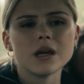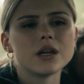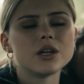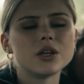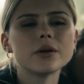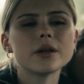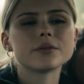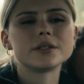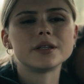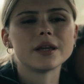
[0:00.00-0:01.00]
You know what I
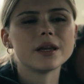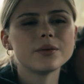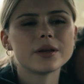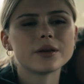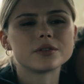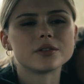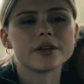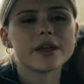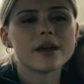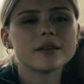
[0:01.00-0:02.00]
was thinking when I was
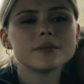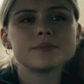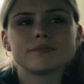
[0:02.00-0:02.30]
looking at him?